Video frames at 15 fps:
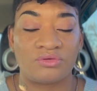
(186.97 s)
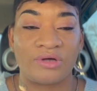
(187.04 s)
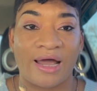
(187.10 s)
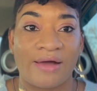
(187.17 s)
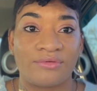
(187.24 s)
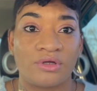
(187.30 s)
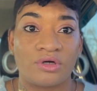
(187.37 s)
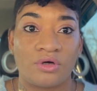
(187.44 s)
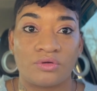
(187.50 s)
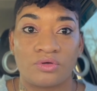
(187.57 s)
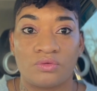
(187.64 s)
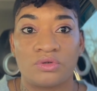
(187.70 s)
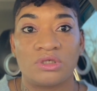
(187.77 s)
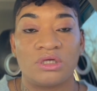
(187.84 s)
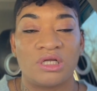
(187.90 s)
You have to go
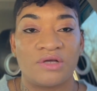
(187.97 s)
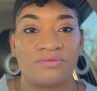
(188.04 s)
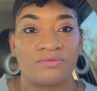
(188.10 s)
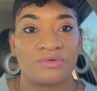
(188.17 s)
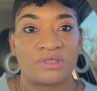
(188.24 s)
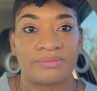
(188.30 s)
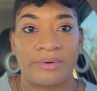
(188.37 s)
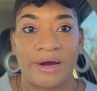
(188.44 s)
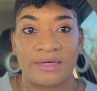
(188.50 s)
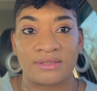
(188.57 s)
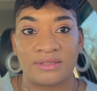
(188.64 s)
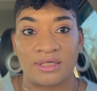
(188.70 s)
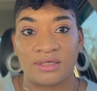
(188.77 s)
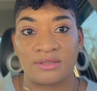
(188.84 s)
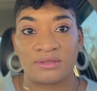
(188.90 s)
through a deliverance
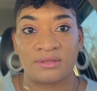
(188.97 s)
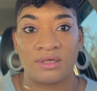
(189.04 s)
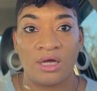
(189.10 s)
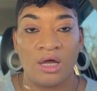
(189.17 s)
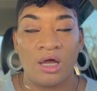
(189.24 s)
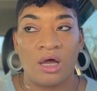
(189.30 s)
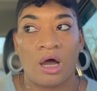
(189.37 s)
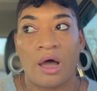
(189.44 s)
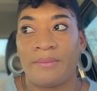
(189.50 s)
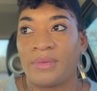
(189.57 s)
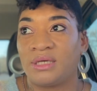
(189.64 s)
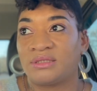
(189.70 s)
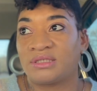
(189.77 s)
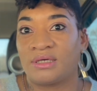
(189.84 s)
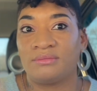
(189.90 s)
process. I
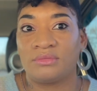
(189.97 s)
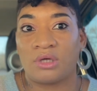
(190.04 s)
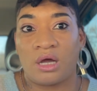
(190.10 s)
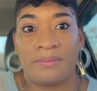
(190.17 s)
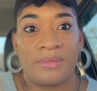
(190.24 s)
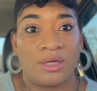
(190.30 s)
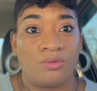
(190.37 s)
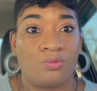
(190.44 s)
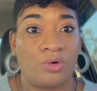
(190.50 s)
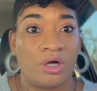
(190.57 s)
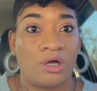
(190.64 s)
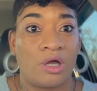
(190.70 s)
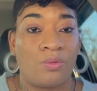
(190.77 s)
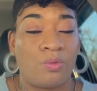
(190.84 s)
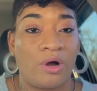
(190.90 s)
mean, some I mean,
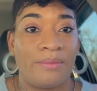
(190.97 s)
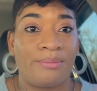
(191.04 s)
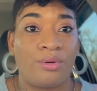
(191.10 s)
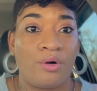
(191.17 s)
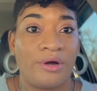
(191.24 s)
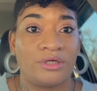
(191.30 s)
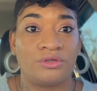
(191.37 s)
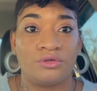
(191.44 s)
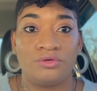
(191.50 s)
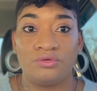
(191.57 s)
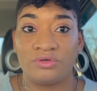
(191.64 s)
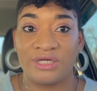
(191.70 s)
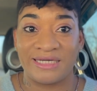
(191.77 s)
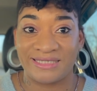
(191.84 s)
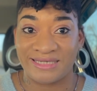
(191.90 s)
what at one point do
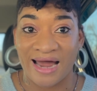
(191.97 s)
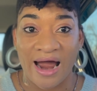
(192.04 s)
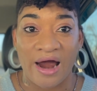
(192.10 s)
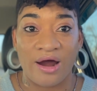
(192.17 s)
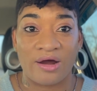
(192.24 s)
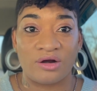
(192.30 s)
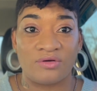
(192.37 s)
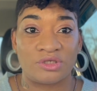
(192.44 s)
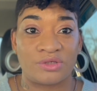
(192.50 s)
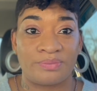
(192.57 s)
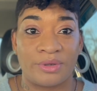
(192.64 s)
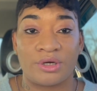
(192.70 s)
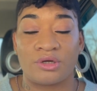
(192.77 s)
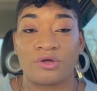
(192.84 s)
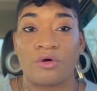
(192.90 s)
you get tired of
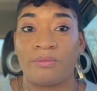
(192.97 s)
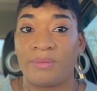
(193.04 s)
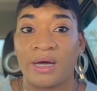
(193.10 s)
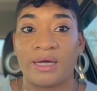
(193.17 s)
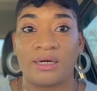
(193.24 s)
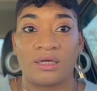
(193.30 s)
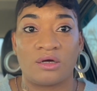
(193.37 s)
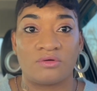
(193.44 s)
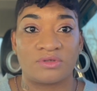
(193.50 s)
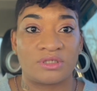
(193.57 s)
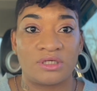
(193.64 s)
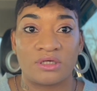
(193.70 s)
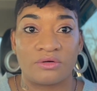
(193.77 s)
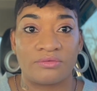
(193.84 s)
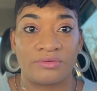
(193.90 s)
spending your money on
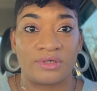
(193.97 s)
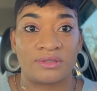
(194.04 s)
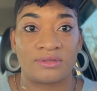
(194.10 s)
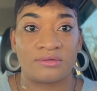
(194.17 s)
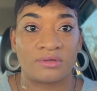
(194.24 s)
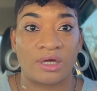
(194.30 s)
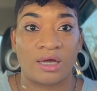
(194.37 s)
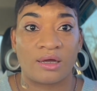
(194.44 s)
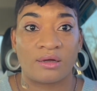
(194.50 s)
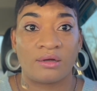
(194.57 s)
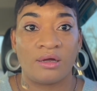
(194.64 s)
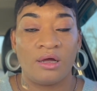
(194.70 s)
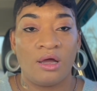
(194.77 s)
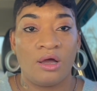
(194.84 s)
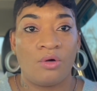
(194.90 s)
cigarettes, okay?
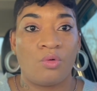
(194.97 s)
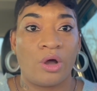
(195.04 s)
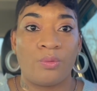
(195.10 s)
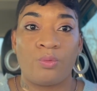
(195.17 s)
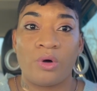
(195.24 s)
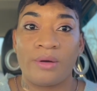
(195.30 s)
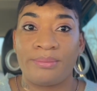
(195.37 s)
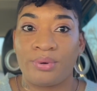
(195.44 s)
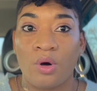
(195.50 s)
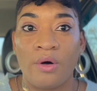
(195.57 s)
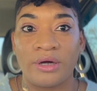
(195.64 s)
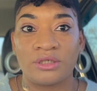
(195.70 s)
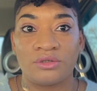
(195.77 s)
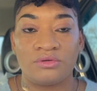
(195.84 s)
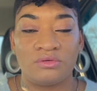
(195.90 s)
At what
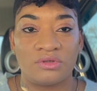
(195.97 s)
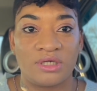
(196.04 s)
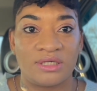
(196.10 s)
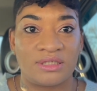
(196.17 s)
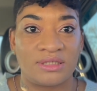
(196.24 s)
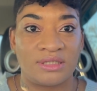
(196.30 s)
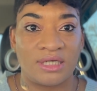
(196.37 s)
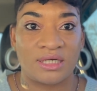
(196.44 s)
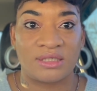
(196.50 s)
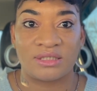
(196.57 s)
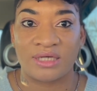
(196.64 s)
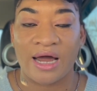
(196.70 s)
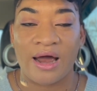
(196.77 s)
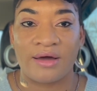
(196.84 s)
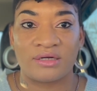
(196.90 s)
point do you get sick and
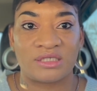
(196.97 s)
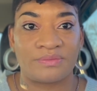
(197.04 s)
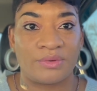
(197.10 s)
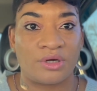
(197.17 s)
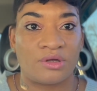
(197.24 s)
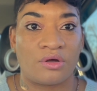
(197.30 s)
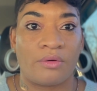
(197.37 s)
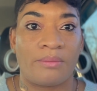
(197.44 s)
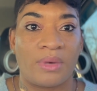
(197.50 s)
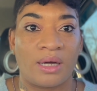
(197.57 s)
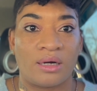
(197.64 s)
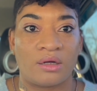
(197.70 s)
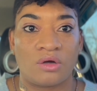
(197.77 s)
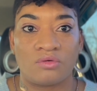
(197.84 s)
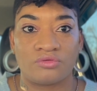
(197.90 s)
tired of spending your
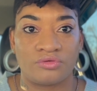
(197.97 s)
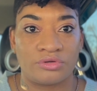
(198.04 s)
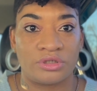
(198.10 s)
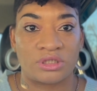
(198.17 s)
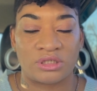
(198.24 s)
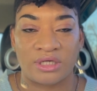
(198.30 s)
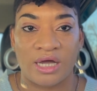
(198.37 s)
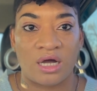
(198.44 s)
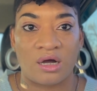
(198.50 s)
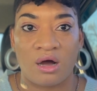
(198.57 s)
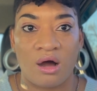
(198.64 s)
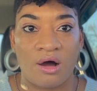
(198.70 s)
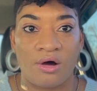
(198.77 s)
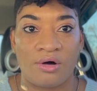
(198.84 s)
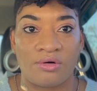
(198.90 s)
money on drugs and
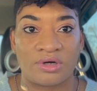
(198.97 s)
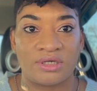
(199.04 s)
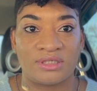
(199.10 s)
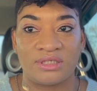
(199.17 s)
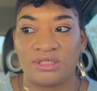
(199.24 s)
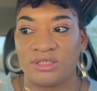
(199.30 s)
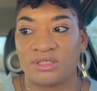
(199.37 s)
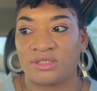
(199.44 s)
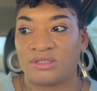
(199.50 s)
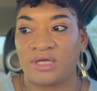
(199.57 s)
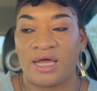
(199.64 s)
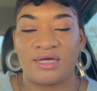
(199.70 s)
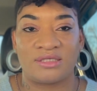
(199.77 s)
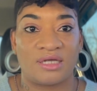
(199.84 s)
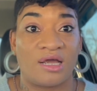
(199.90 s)
alcohol? Because it just
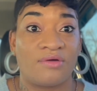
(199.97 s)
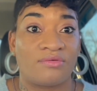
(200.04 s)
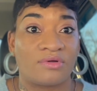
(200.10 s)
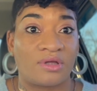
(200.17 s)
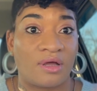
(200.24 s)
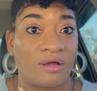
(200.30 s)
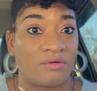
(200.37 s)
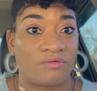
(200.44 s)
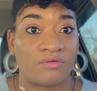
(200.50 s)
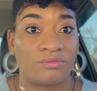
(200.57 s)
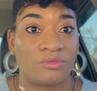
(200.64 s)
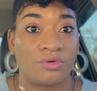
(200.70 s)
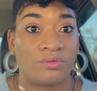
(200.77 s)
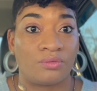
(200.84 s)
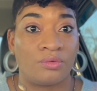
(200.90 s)
takes everything
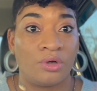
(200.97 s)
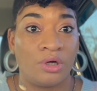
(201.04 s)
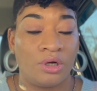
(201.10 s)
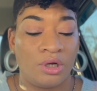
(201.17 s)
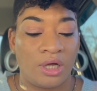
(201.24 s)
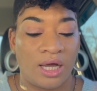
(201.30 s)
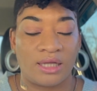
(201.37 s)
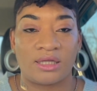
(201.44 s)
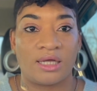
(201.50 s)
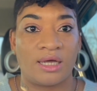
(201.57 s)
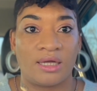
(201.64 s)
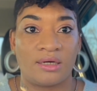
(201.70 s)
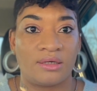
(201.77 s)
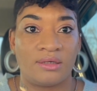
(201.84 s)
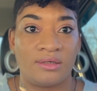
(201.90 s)
from you at the
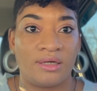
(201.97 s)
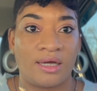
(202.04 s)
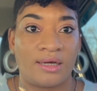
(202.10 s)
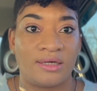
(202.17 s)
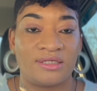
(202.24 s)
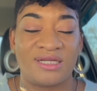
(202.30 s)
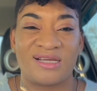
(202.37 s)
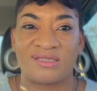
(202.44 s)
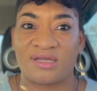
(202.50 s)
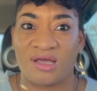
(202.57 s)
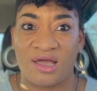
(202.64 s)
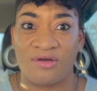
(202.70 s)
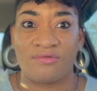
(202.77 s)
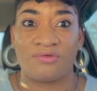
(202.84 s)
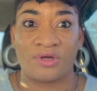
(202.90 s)
end of the day. It takes
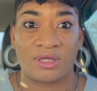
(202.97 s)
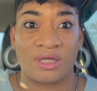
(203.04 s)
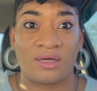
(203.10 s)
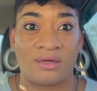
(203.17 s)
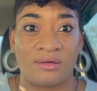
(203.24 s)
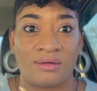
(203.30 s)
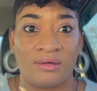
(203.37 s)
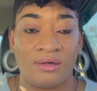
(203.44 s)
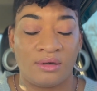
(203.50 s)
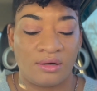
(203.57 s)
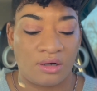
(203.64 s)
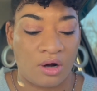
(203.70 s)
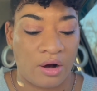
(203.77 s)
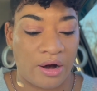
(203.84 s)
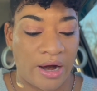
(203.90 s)
everything,
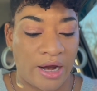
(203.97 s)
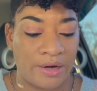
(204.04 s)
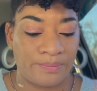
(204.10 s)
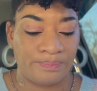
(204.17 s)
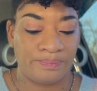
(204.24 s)
all right?